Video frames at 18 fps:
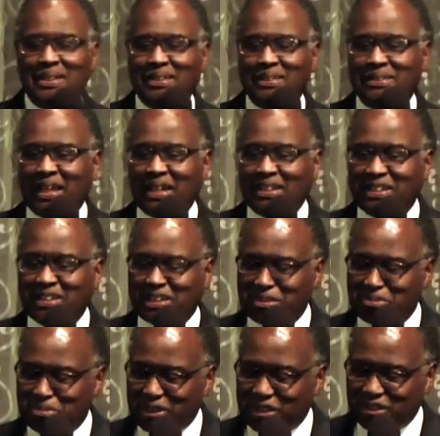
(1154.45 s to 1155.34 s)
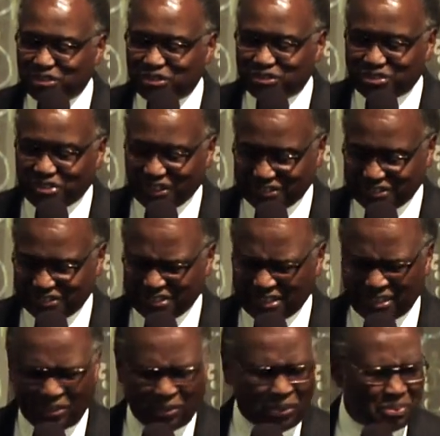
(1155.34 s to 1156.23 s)
that He can be
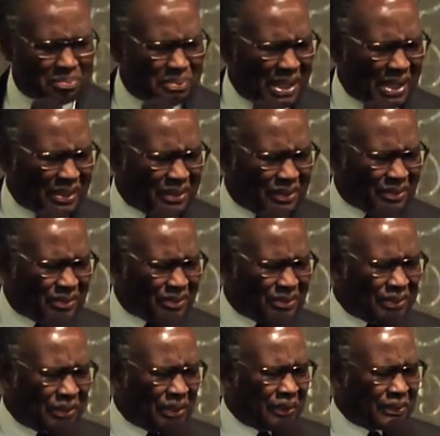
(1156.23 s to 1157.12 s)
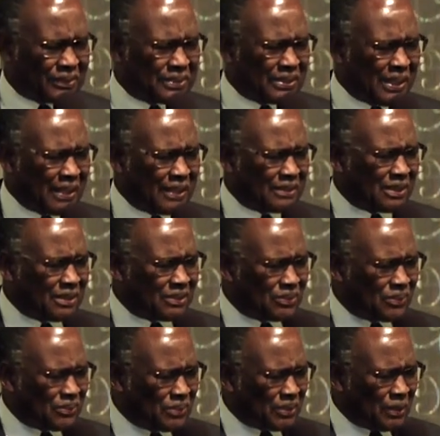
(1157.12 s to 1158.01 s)
trusted. Oh, my God.
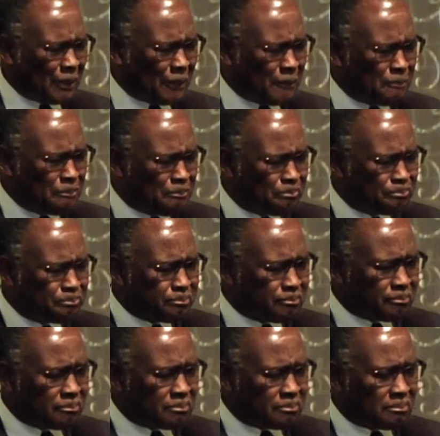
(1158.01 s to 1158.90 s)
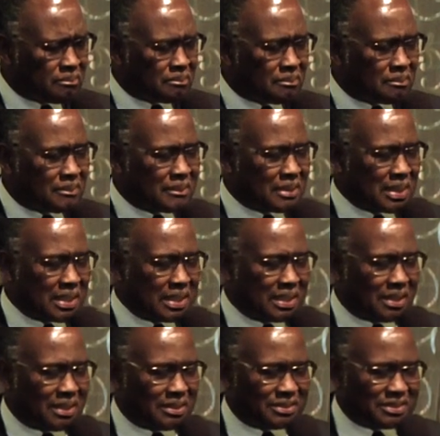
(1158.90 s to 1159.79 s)
Hallelujah.
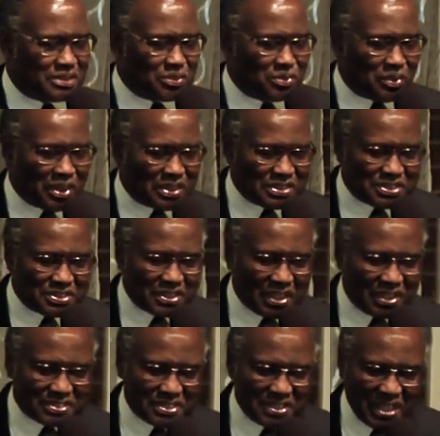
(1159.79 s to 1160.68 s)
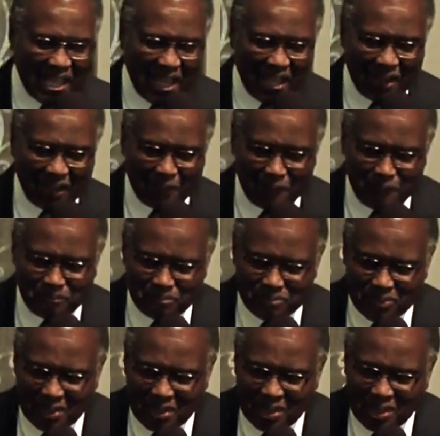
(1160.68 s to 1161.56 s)
Because He wants us now
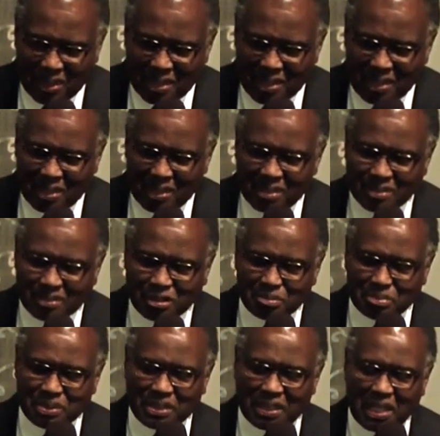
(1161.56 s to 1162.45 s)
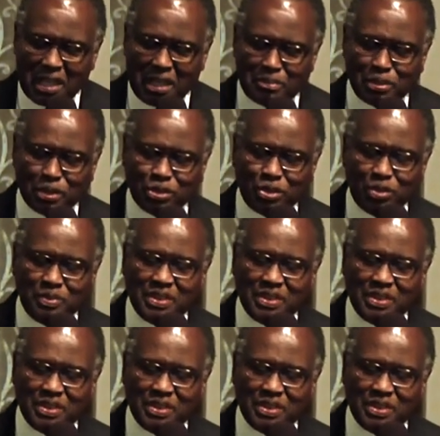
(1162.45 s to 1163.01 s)
to be able to